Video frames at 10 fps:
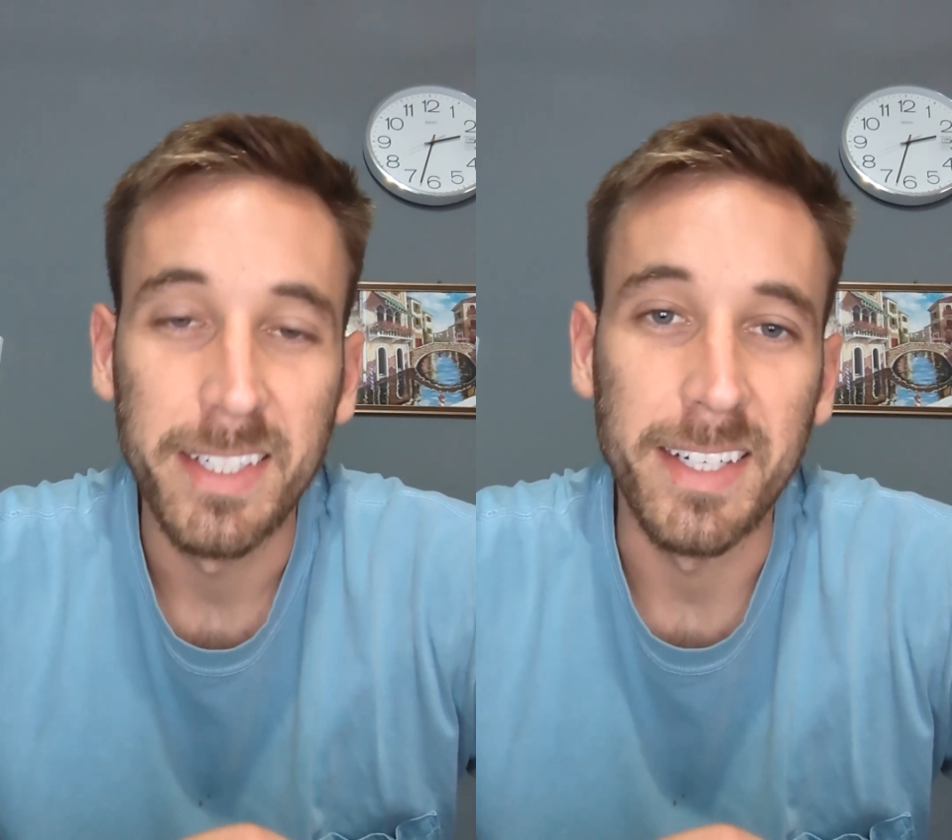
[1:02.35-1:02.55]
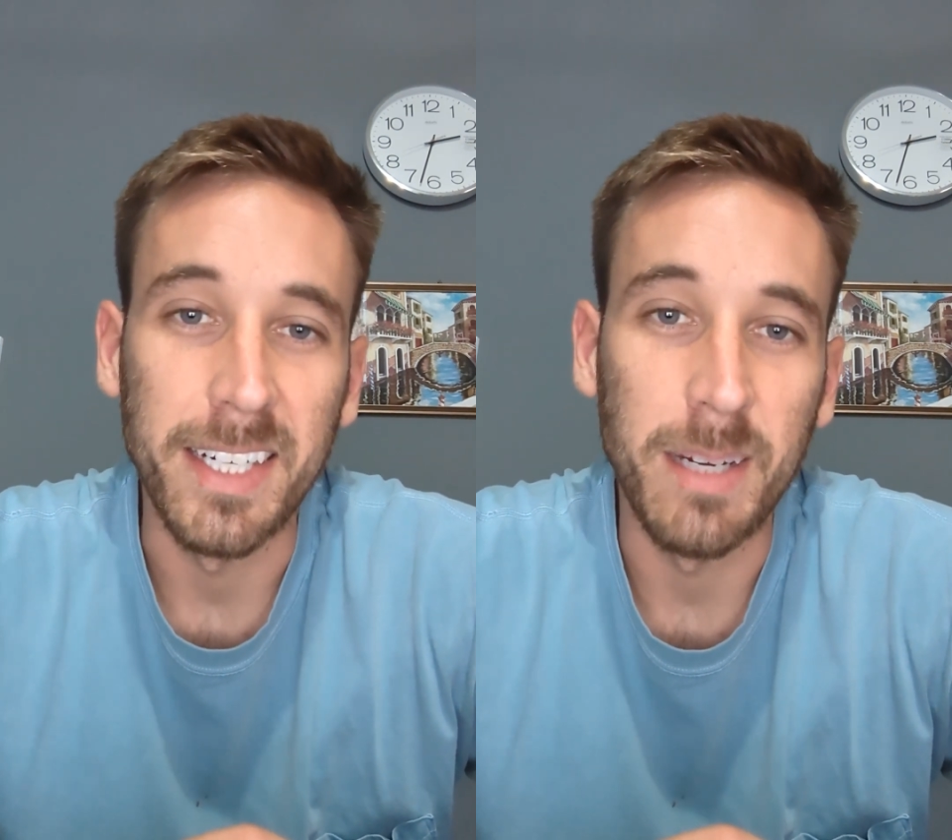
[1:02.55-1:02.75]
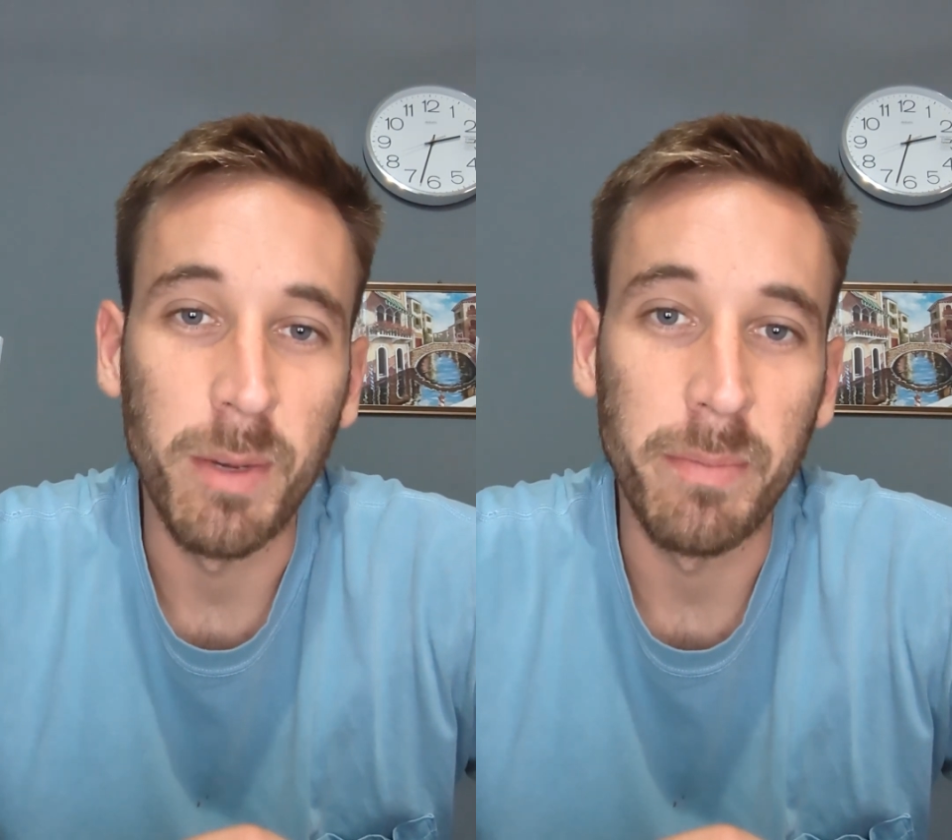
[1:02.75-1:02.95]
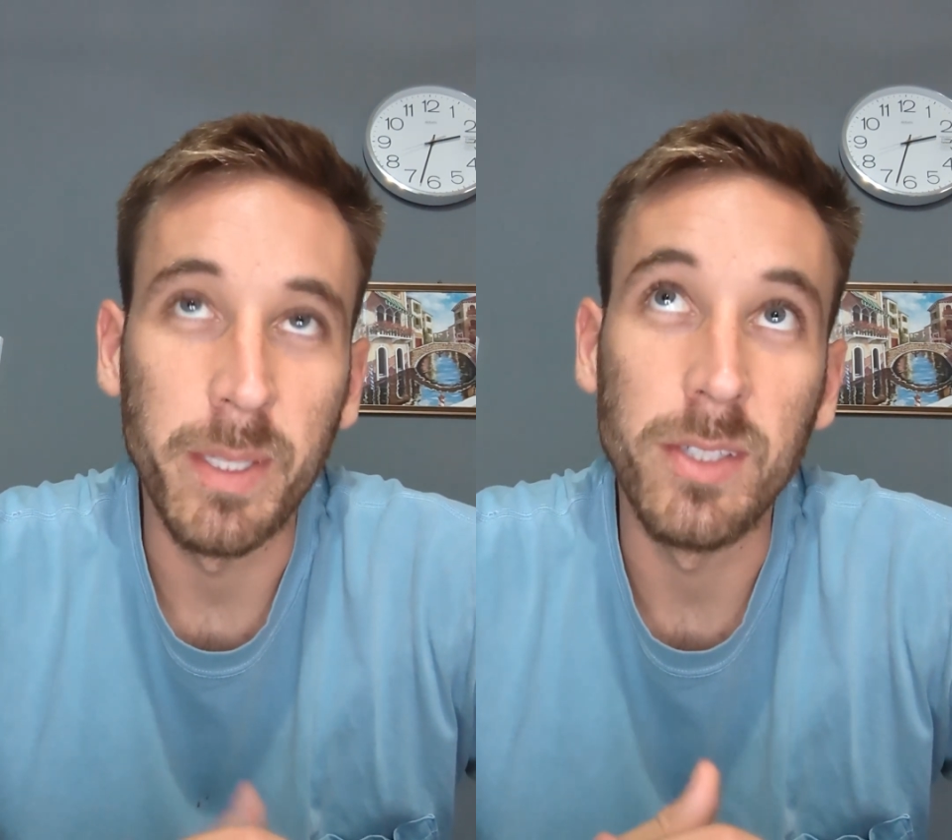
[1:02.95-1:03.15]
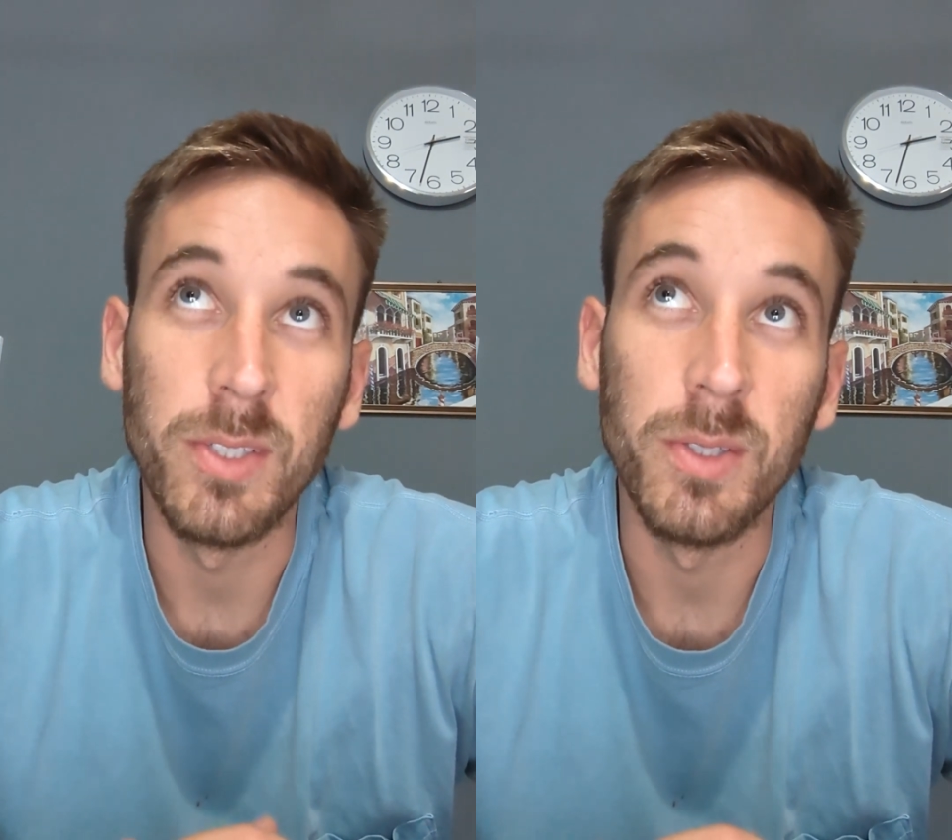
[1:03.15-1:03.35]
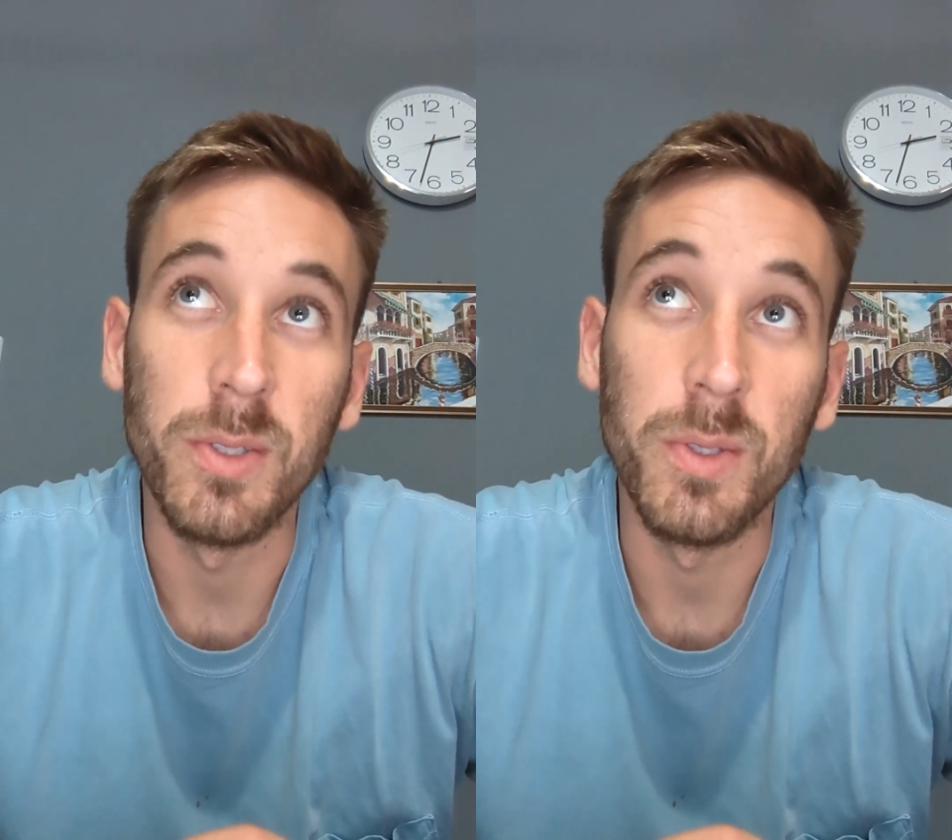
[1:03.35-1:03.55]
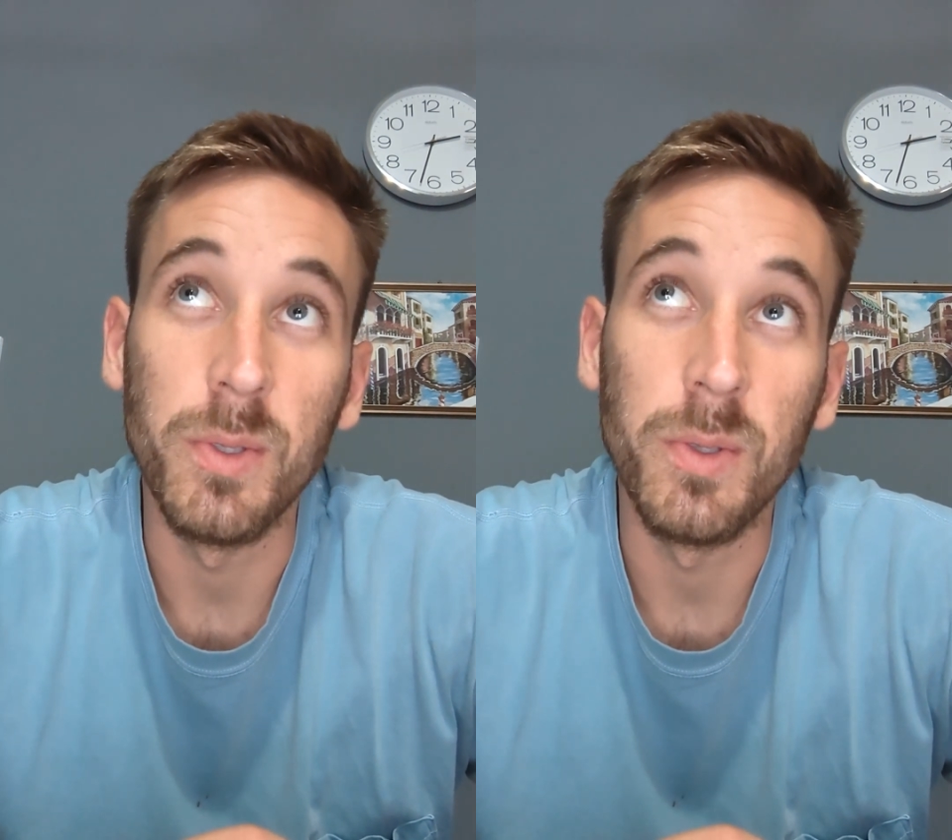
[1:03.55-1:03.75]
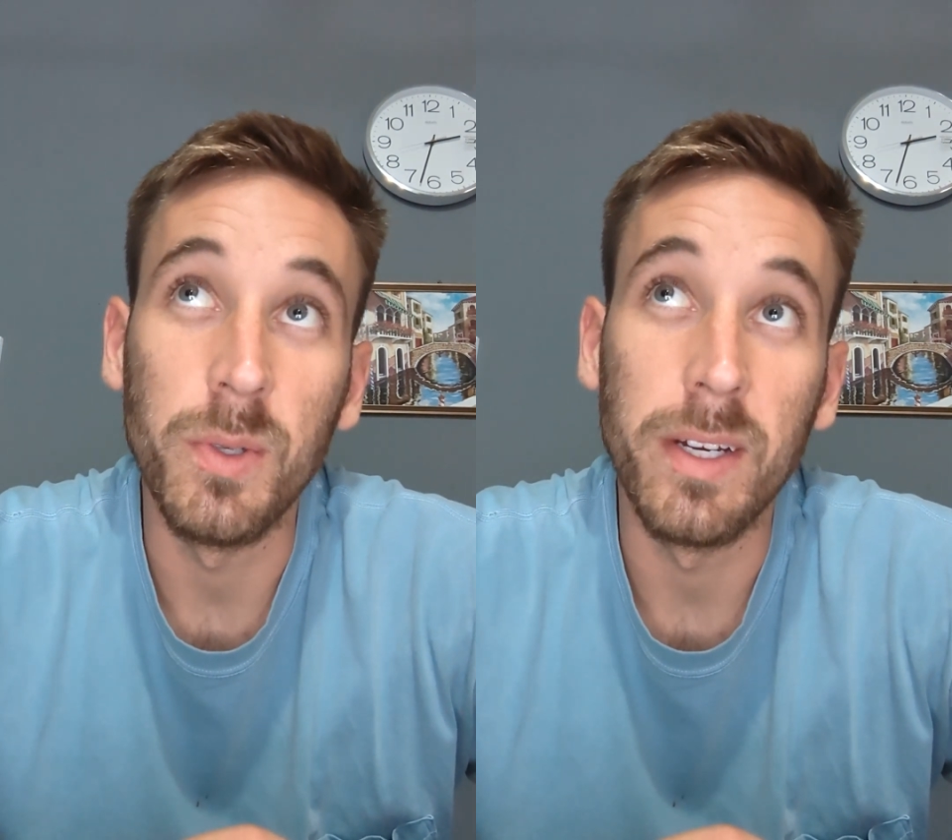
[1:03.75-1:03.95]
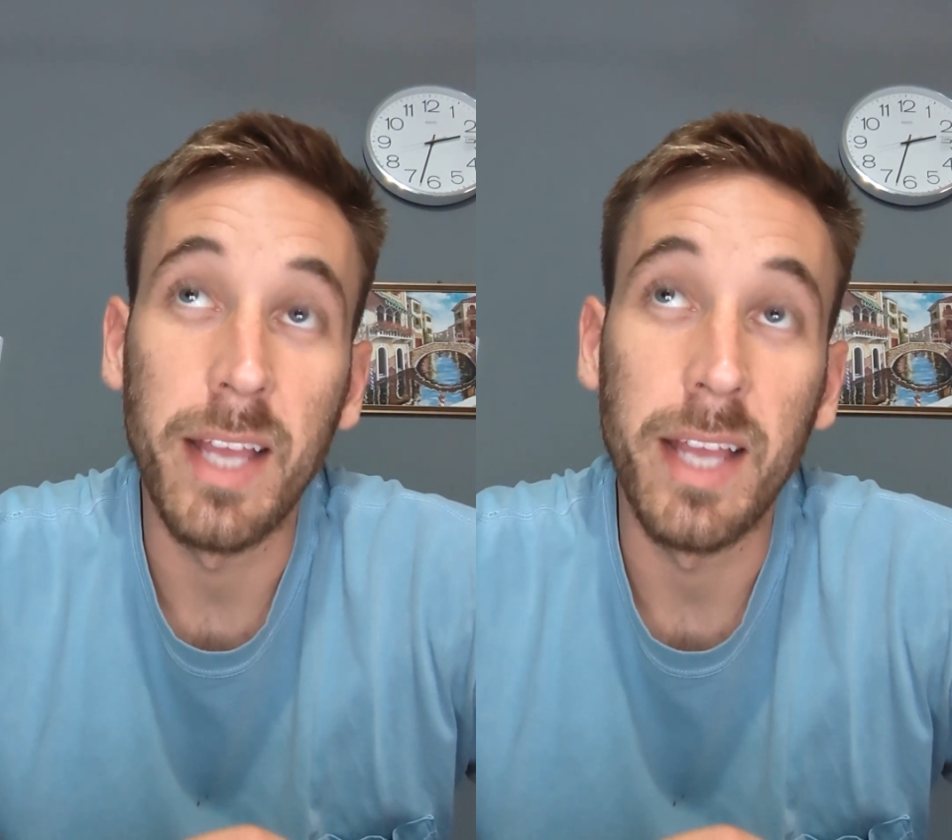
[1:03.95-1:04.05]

I've been to